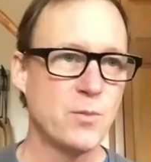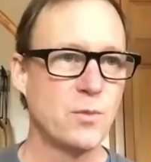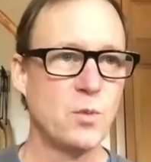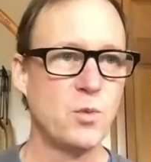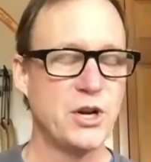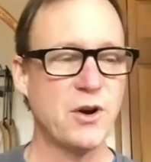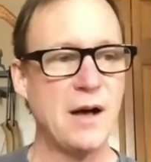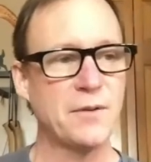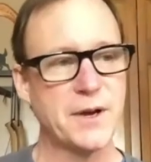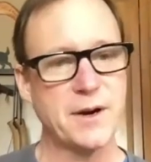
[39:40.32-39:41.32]
when you're out
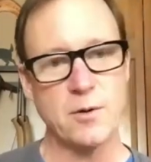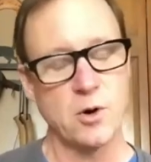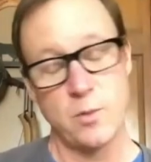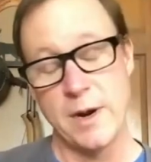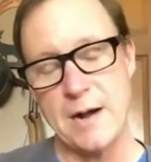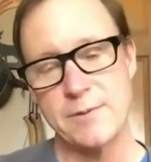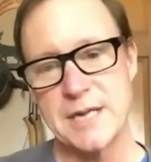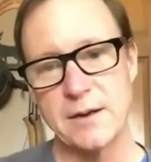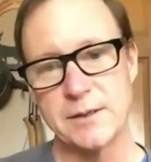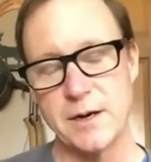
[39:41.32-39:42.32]
there, or when I was
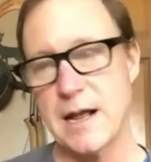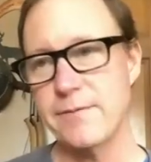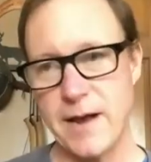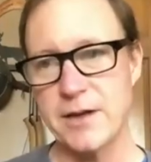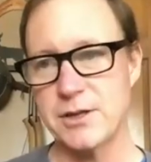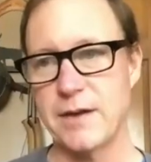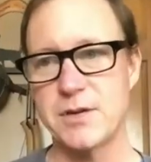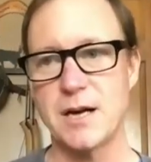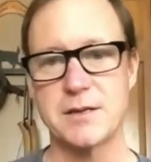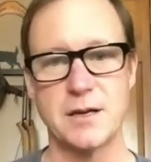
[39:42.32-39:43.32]
out there, and I've
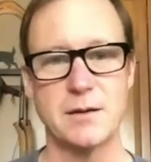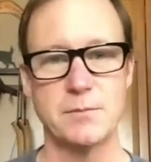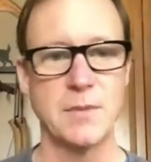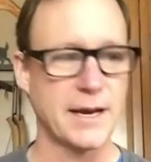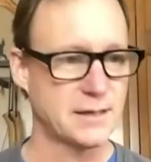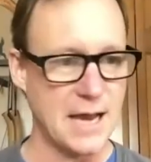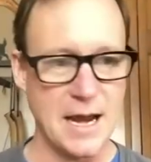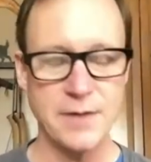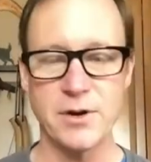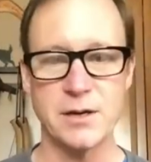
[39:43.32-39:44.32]
talked to like
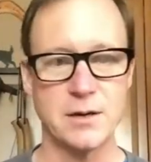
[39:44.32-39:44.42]
Dave and